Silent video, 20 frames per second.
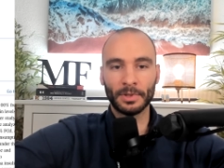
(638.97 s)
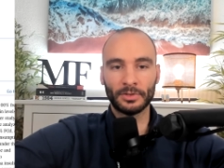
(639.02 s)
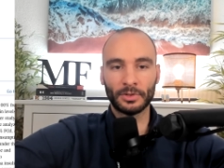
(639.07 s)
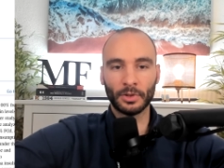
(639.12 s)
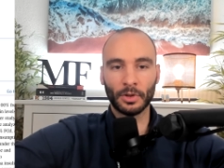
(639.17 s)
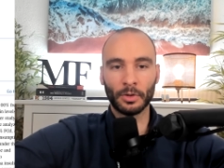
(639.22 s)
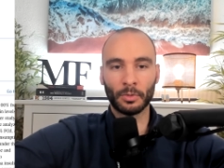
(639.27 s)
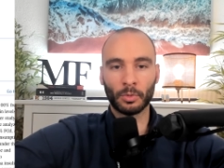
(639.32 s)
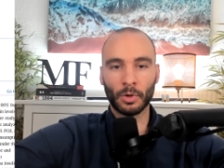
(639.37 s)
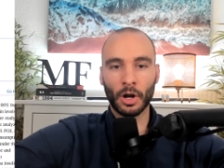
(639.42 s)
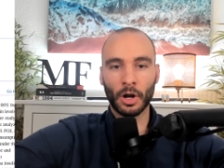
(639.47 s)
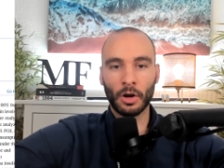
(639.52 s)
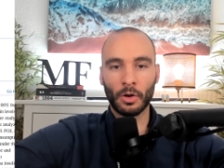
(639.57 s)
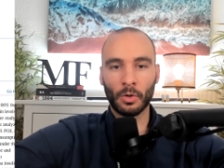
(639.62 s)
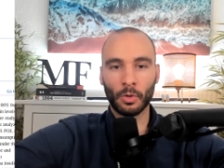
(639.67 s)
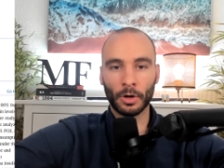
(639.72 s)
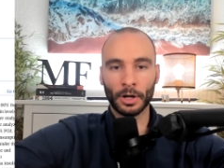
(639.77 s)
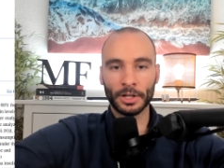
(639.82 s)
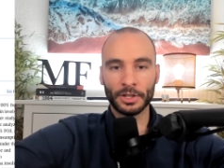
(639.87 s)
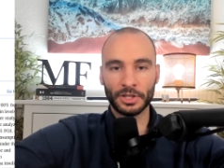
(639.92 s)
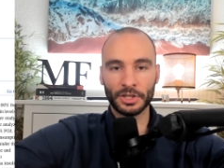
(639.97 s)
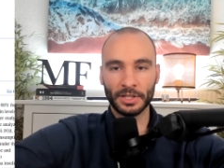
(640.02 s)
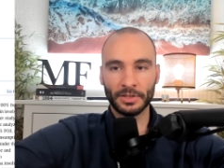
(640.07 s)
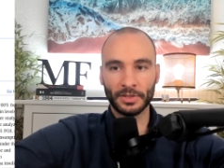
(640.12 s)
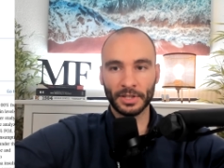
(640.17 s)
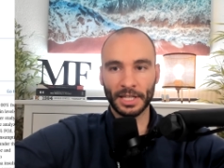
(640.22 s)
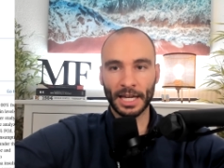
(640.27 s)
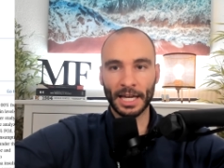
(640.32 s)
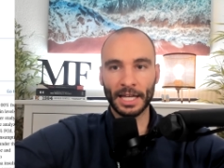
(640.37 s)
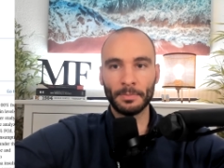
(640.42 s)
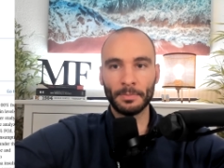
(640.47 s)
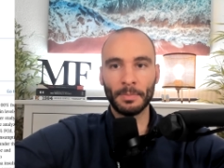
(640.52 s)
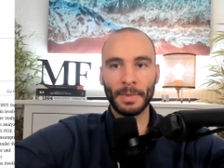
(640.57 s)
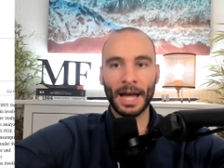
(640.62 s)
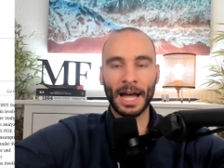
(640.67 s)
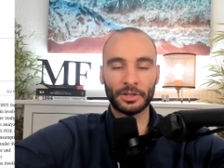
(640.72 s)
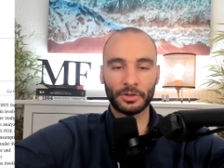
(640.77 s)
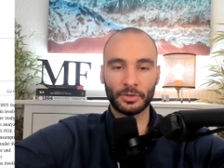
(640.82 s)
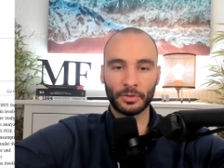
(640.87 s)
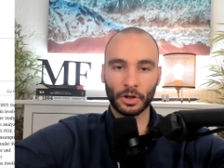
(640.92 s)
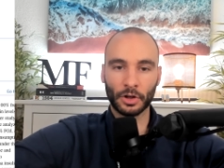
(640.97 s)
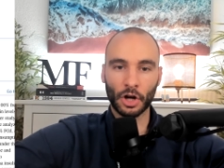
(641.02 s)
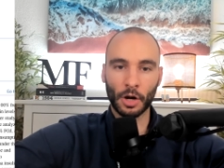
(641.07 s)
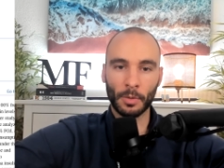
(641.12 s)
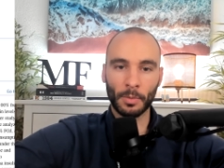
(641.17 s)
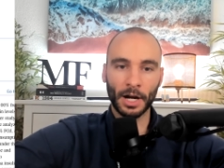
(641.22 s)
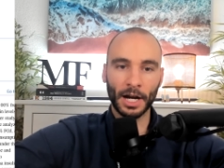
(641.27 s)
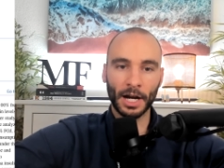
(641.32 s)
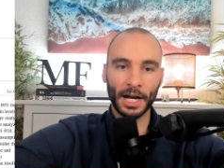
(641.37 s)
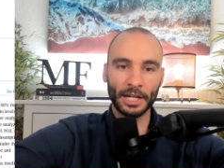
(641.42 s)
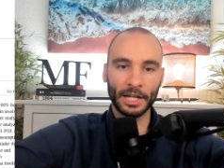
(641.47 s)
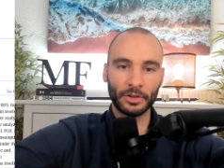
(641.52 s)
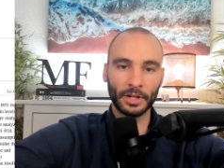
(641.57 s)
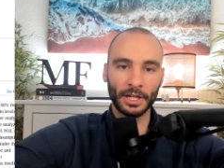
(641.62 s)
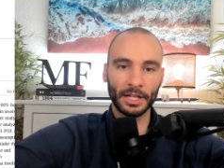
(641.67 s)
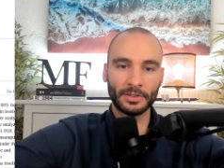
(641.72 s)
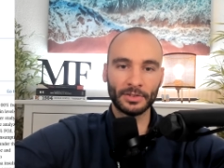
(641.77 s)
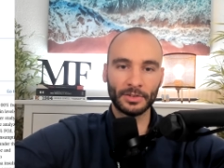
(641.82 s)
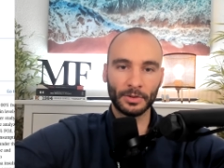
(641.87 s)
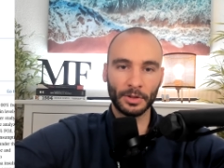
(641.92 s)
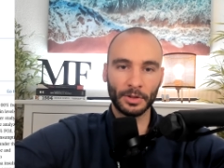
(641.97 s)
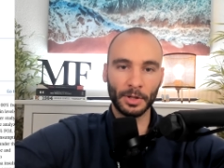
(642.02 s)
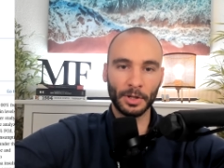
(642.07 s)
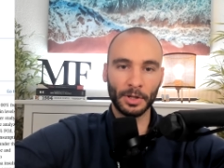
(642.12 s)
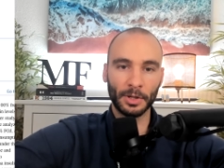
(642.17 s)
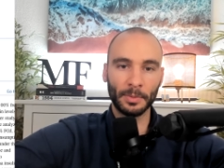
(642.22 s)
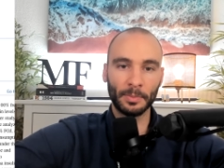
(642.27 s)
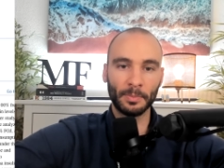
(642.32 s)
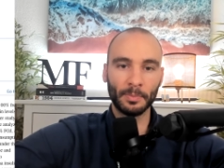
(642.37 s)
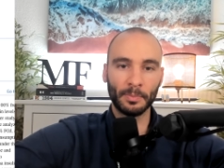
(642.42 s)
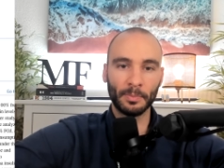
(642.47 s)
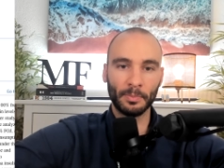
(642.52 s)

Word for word: So the raw oranges, again, matched for carbohydrates. The